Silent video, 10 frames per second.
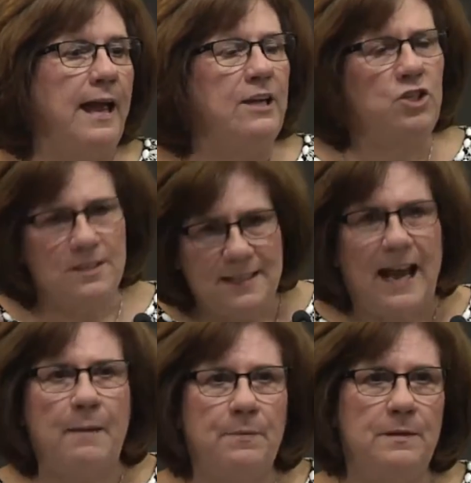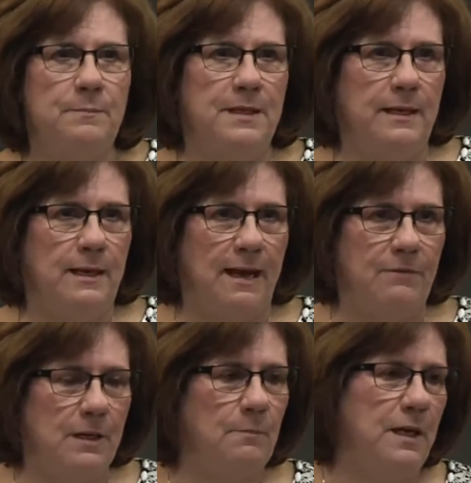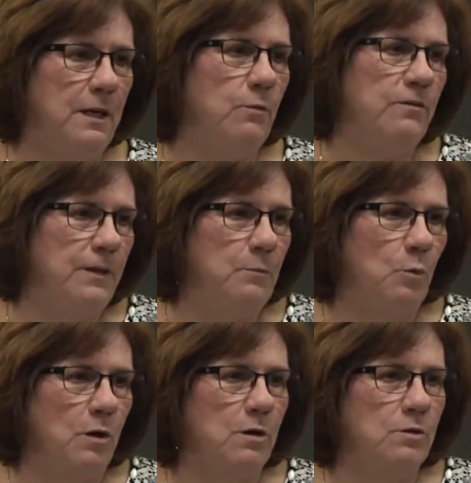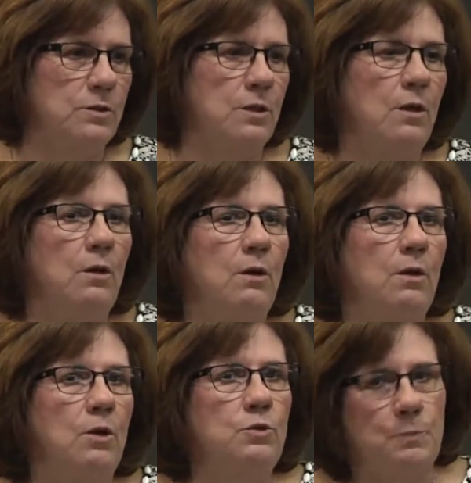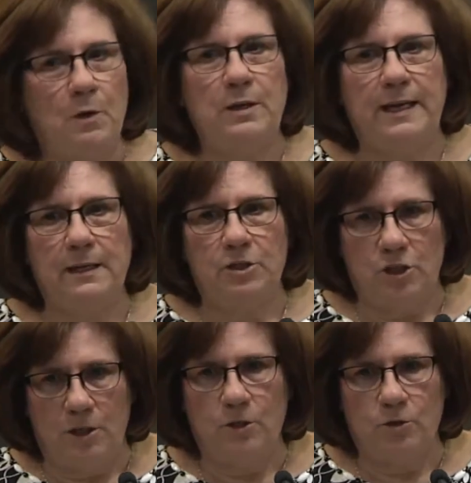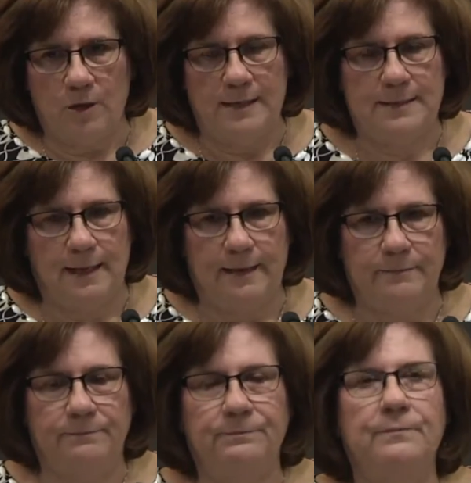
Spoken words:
and just happened to be having a meeting with FEMA workers who spoke English and who could translate.